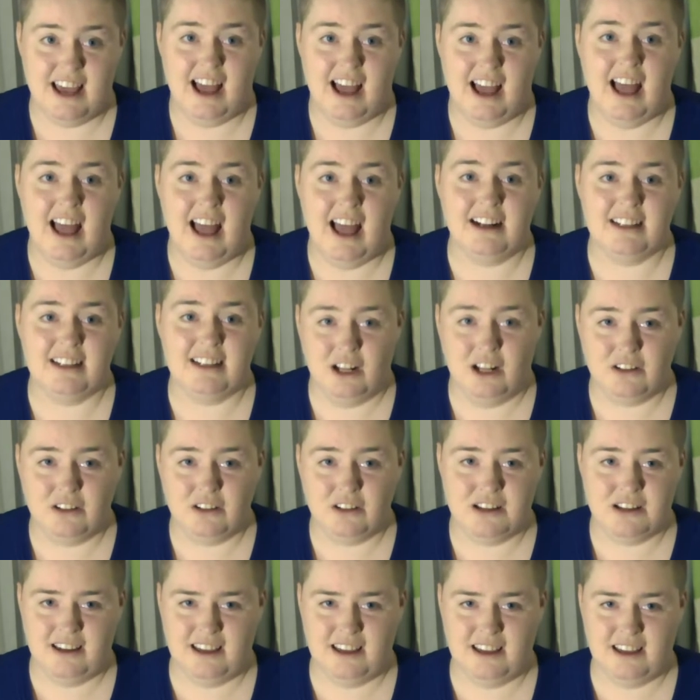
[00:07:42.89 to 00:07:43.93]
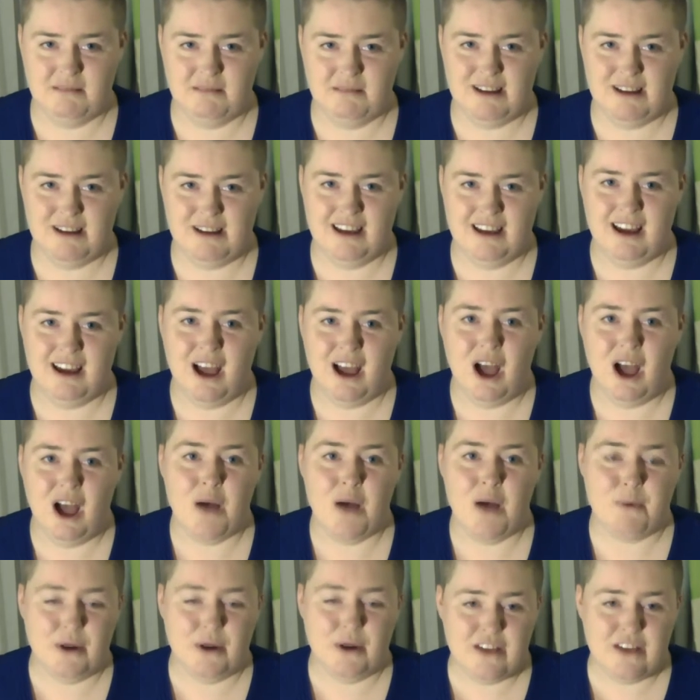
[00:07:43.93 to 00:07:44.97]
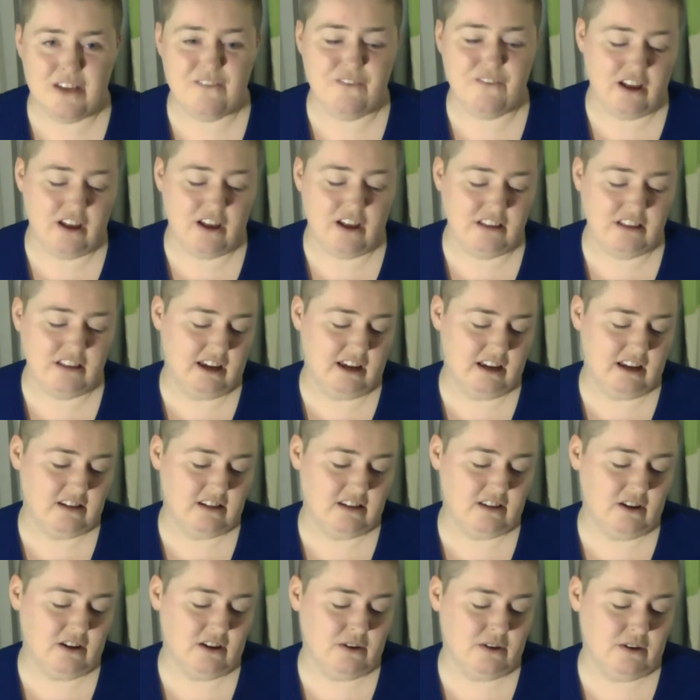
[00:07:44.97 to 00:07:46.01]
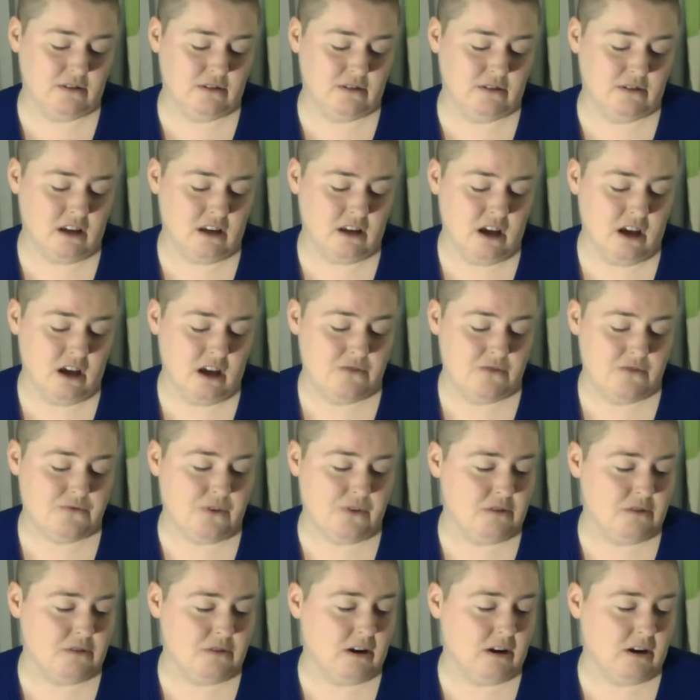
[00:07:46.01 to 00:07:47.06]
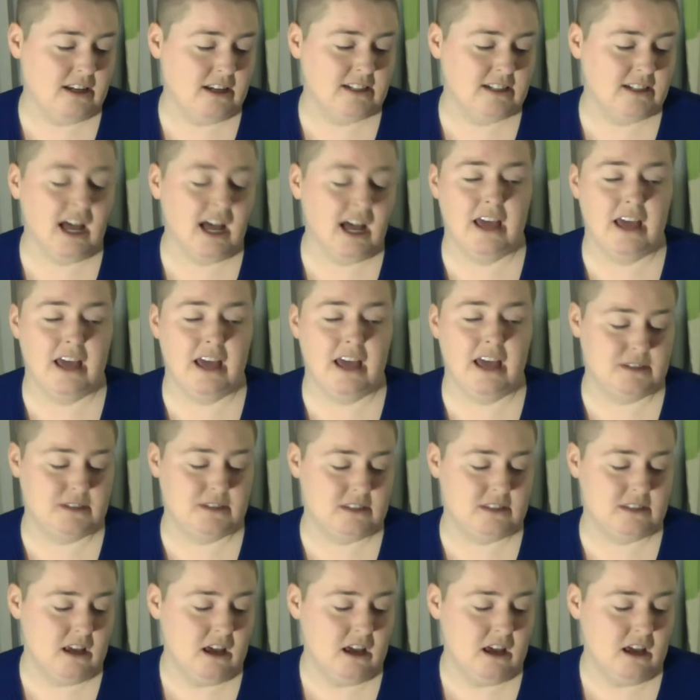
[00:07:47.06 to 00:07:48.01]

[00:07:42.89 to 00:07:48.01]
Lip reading: and Delta can be pretty friendly to those front-running types.